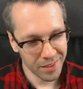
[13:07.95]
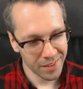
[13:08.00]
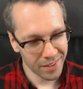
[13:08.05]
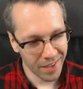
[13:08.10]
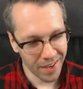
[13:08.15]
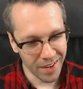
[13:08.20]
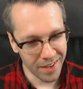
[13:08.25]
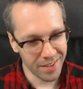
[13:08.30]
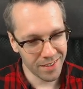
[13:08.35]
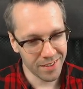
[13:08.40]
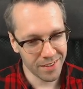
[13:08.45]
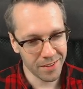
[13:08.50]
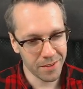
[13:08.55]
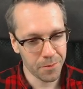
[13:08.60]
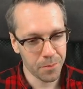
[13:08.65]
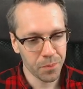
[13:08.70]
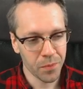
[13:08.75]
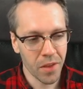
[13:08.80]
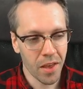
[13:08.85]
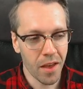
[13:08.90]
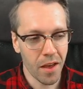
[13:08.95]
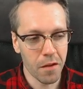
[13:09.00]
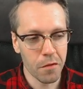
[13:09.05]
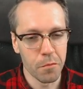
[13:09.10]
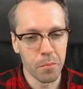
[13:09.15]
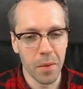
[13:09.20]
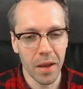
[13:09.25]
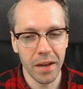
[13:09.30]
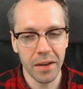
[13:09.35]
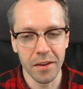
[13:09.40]
kinda have
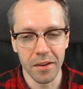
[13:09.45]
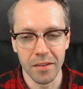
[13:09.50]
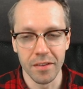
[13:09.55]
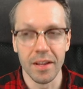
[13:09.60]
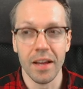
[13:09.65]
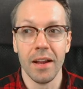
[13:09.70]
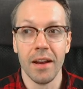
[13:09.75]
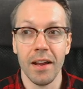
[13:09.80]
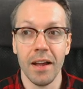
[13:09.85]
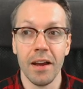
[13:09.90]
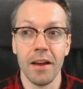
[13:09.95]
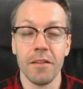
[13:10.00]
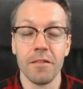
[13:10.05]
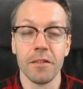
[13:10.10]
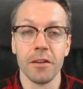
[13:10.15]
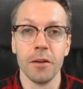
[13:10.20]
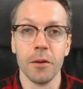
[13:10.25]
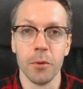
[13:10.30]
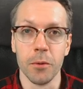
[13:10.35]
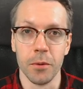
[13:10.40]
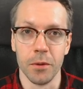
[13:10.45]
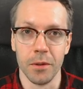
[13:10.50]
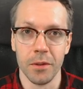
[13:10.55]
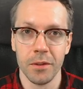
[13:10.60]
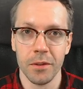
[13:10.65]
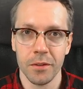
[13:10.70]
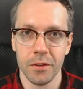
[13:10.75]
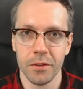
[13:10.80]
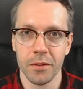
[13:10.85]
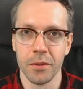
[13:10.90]
made it their life goal
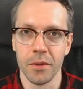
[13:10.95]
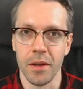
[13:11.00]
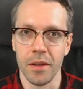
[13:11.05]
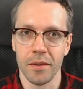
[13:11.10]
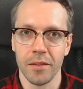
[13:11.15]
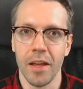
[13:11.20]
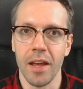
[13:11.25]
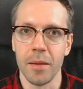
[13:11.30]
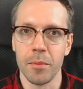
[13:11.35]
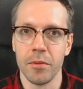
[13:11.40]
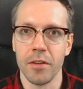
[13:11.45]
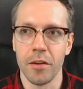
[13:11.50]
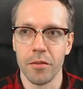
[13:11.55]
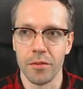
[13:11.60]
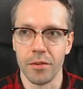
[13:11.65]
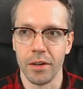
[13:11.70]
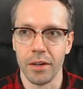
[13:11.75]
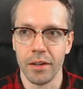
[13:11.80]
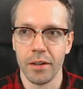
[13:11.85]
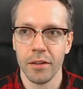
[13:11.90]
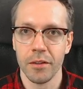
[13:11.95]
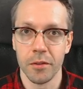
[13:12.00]
to escape suffering.